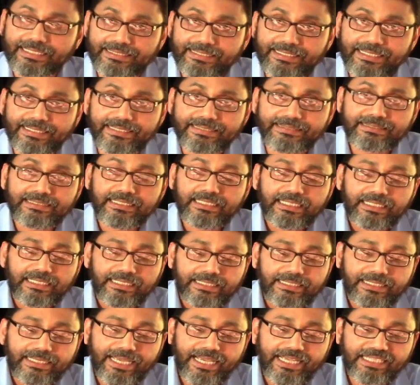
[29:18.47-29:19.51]
like this,
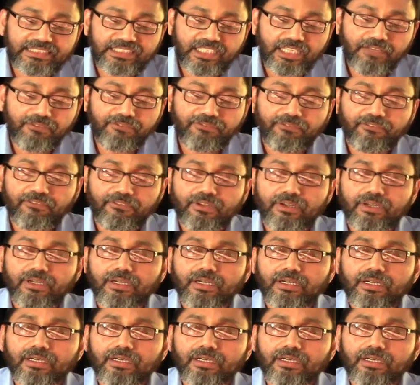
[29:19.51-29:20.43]
as if